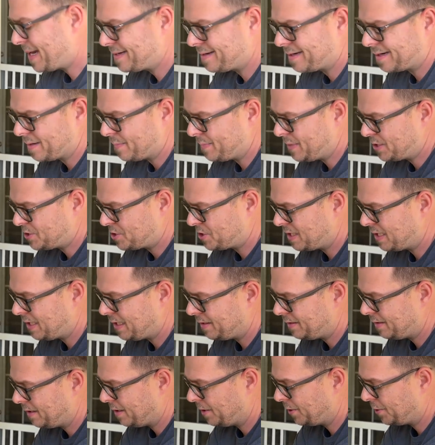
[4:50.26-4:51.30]
not have mentioned it
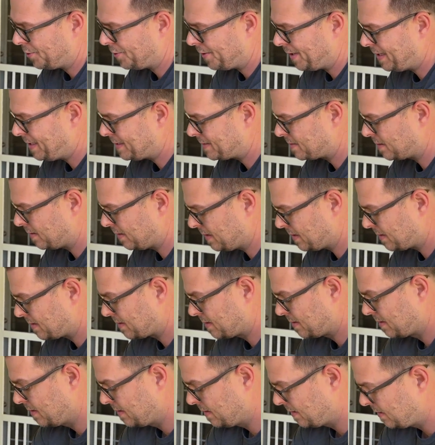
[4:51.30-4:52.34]
in the ingredients
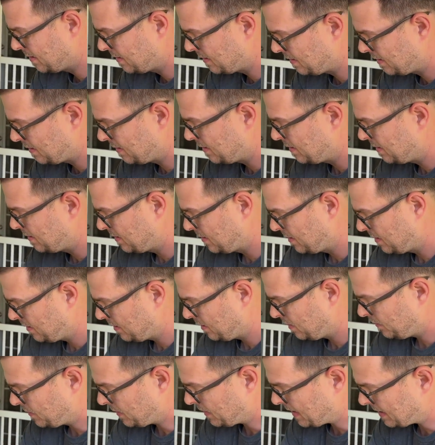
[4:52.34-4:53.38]
list,
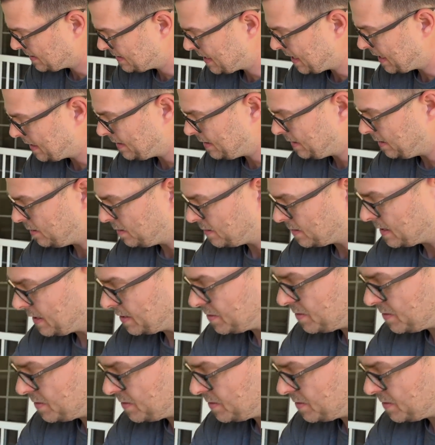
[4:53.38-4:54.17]
but that's the idea. Let's get